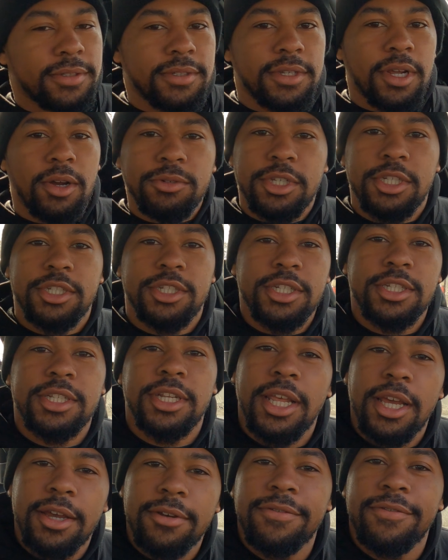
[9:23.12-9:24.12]
Don't you just
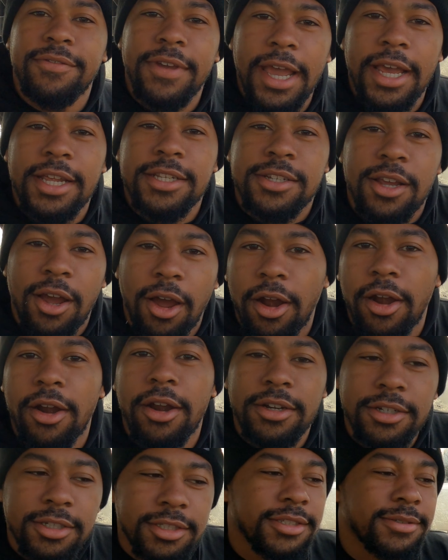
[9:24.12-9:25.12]
love fast
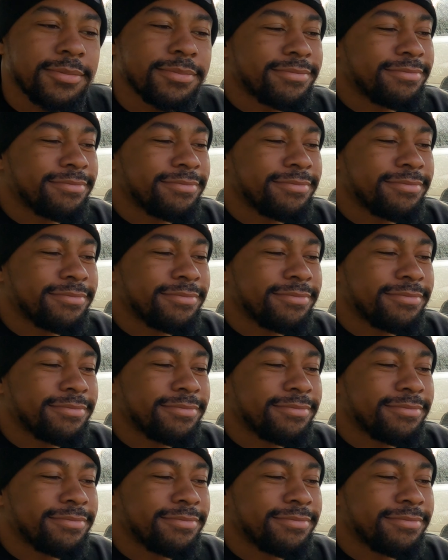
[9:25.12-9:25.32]
cars?